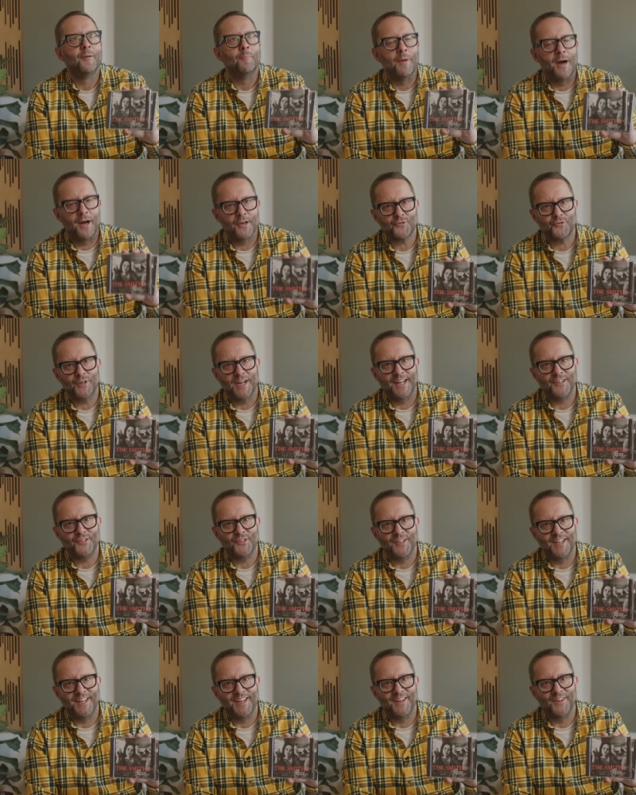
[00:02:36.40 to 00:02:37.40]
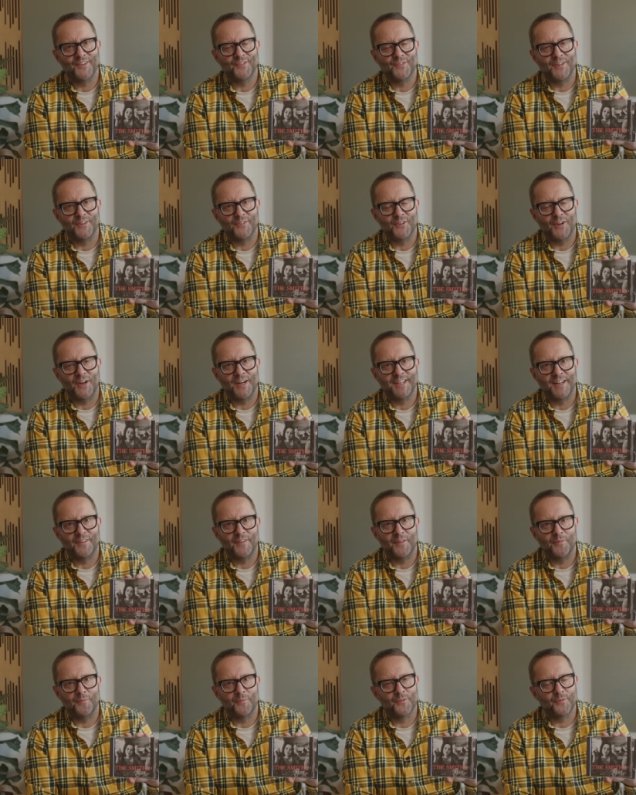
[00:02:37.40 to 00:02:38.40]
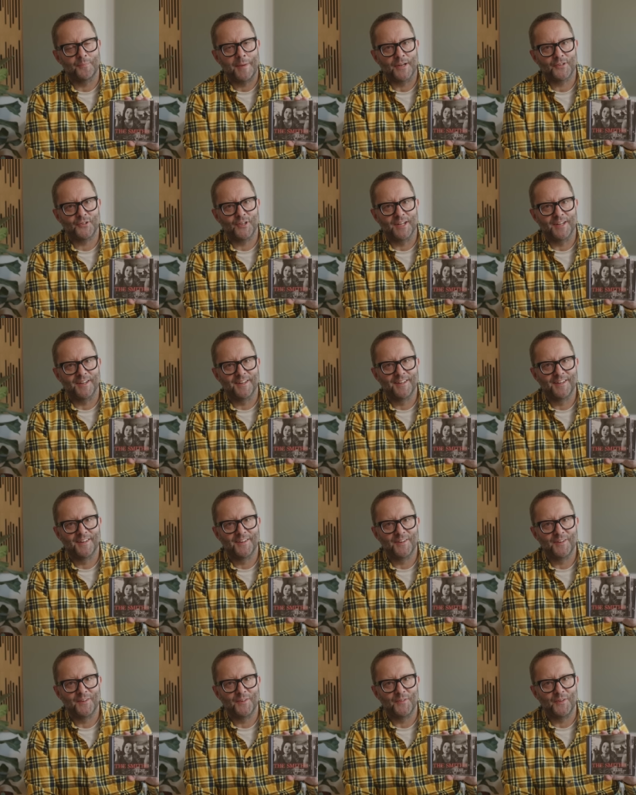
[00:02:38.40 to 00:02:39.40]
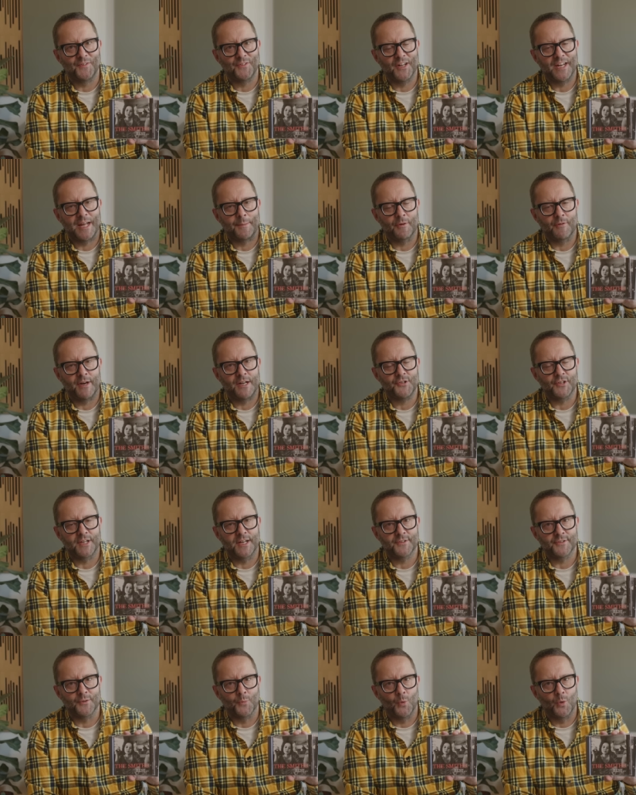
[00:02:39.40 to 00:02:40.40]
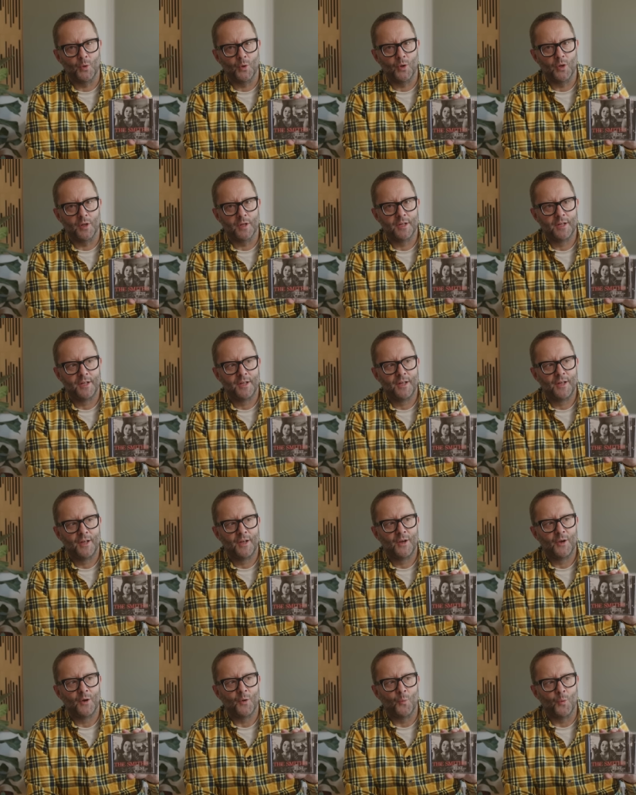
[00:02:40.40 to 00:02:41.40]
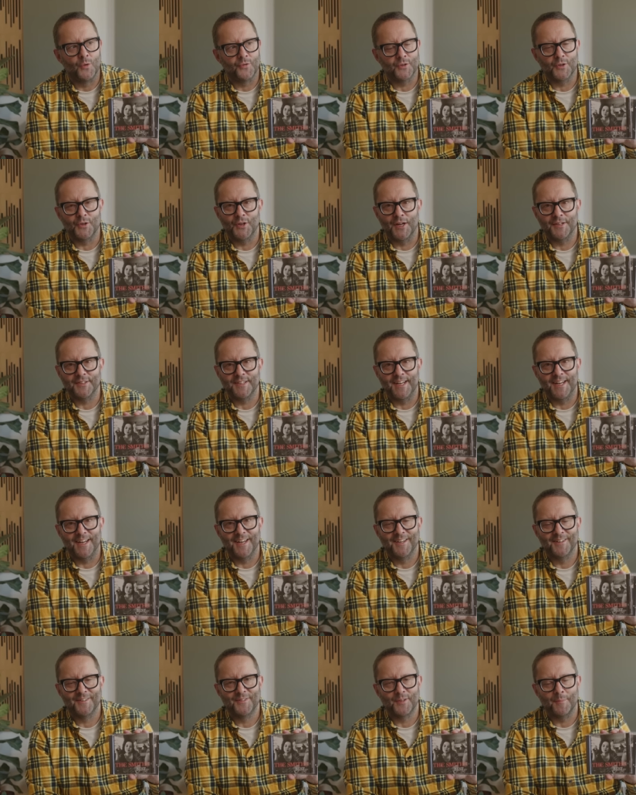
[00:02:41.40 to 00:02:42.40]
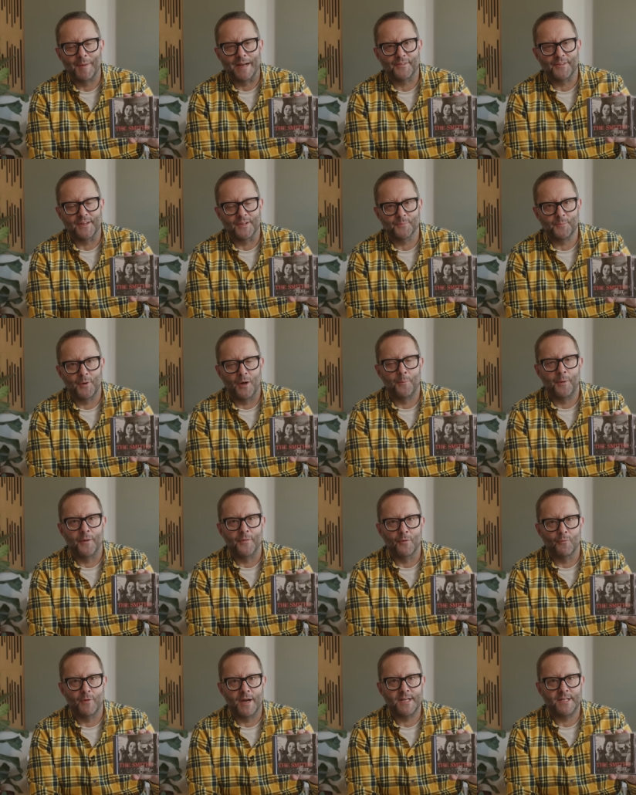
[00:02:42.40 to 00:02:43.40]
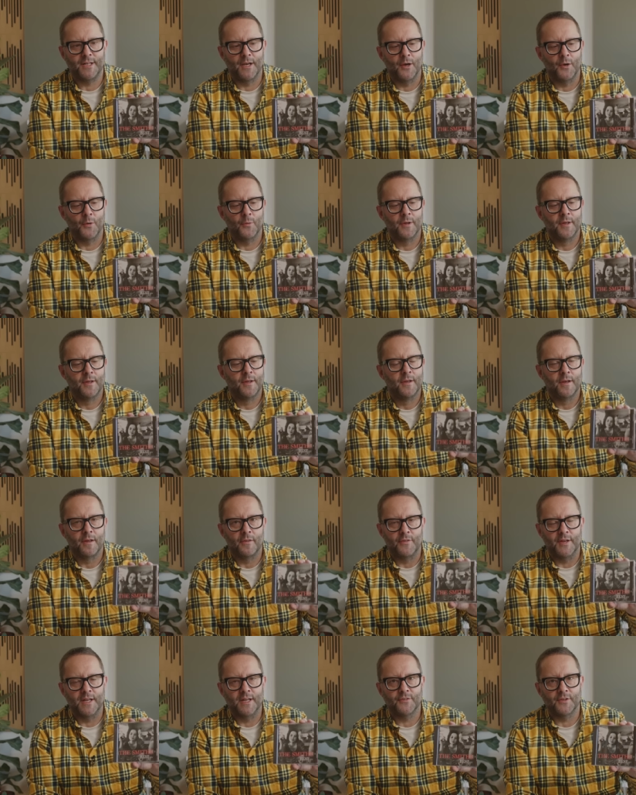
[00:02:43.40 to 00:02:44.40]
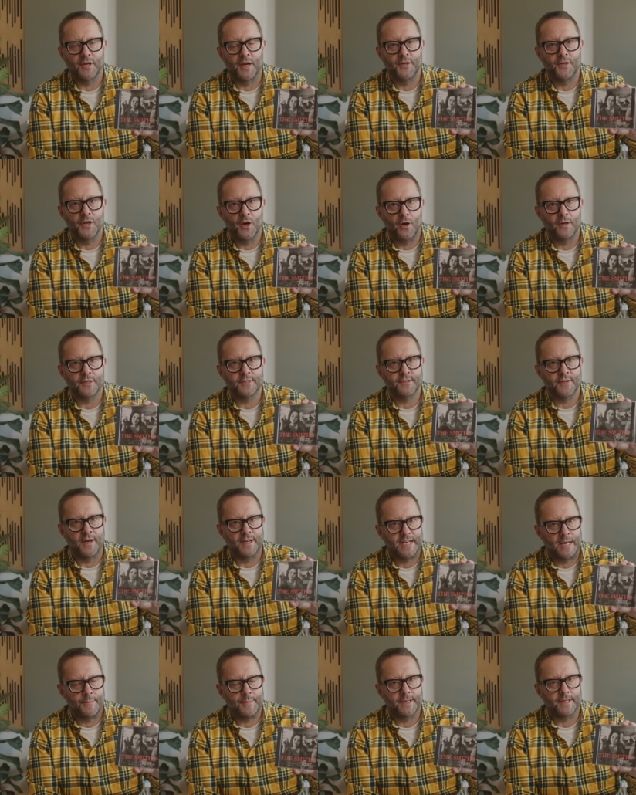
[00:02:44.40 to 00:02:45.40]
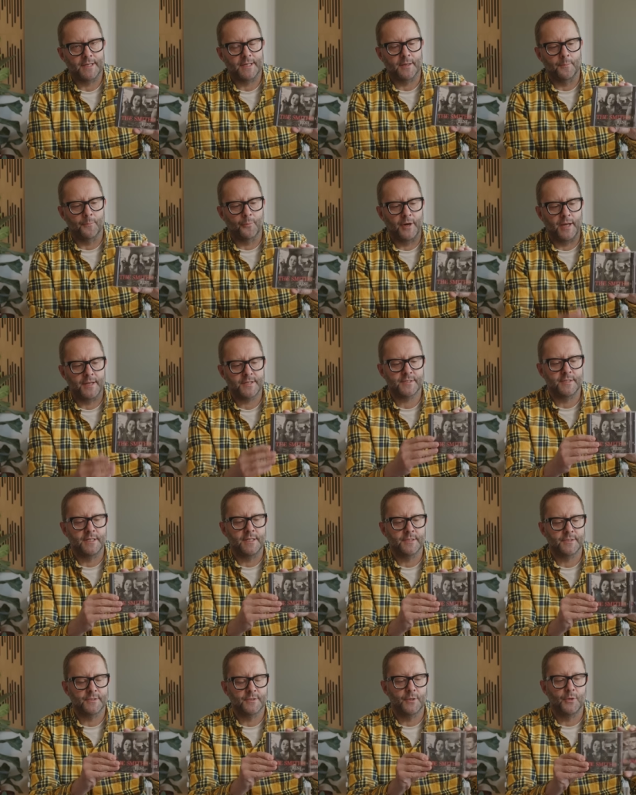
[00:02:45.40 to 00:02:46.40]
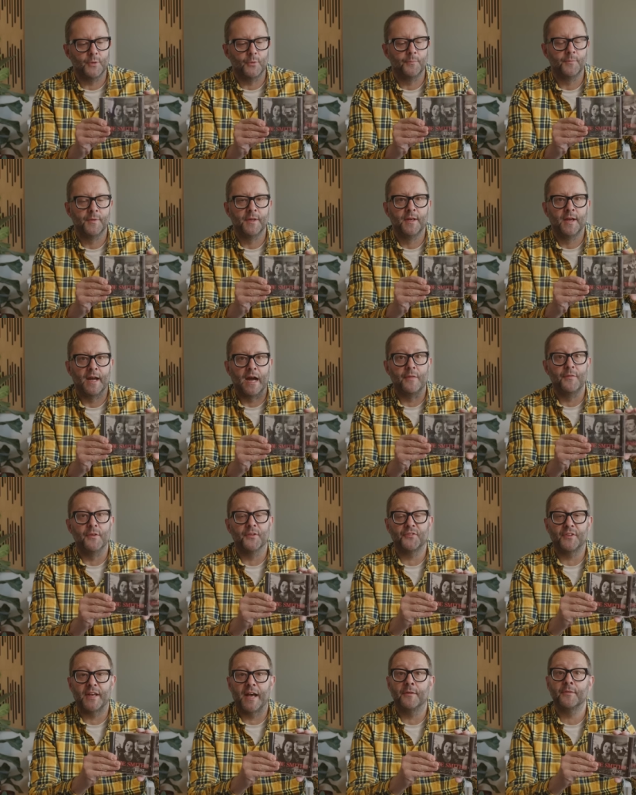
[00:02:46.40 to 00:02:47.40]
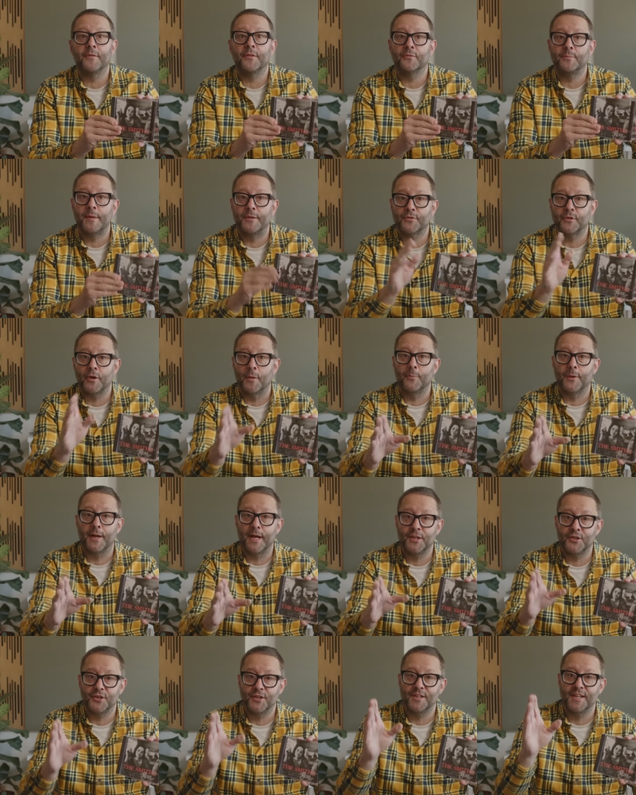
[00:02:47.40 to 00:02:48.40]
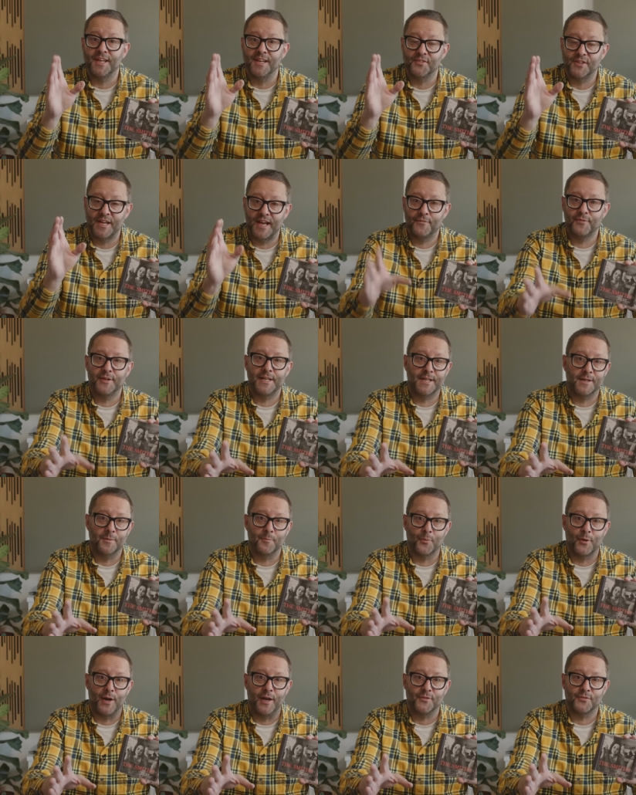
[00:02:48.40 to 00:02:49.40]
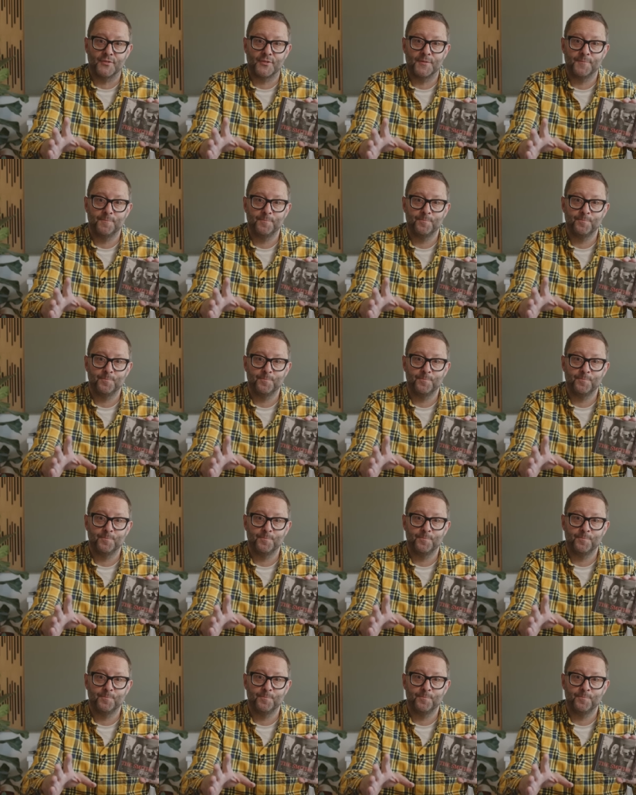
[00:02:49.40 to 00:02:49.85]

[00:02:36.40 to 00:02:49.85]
mastering engineers decided that smashing the dynamic range against the wall was a good idea to make things pop on the radio. These are not dynamically compressed, these two. And the Sound of the Smiths compilation is heavily compressed.